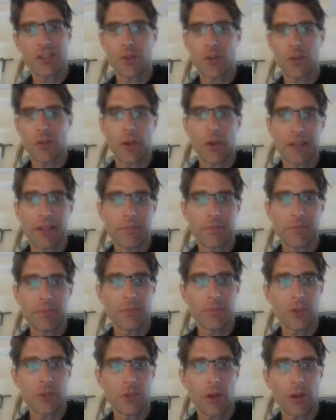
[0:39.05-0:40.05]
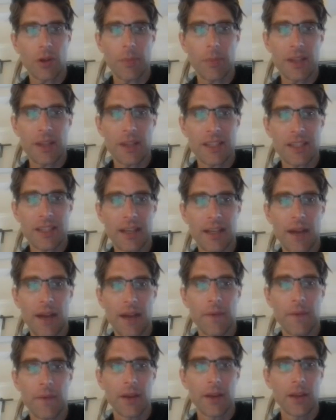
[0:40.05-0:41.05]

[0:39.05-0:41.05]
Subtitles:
totally busted now